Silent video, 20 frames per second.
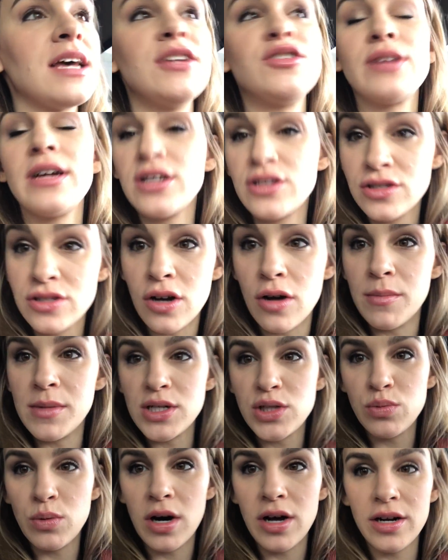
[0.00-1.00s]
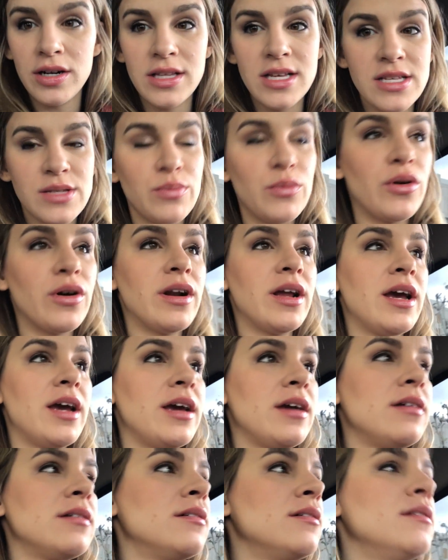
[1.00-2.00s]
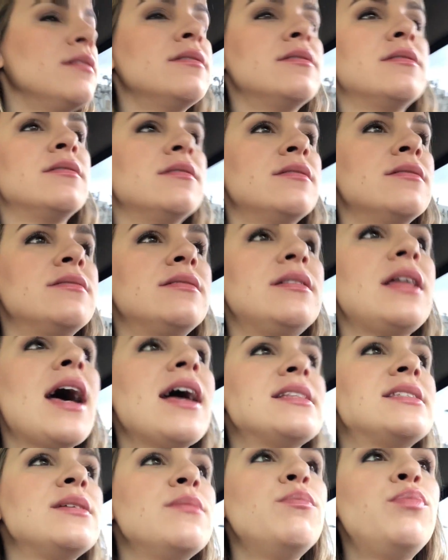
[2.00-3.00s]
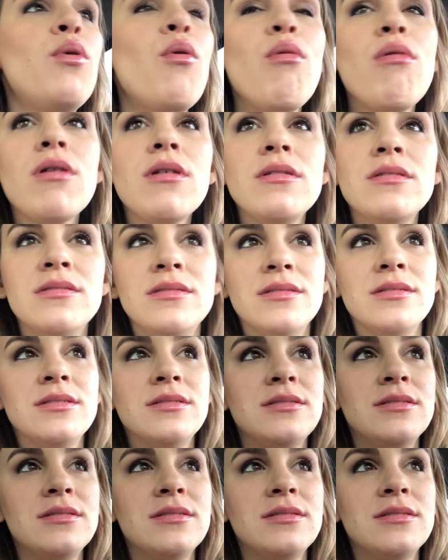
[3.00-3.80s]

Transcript: I drank so much water this morning. That's important.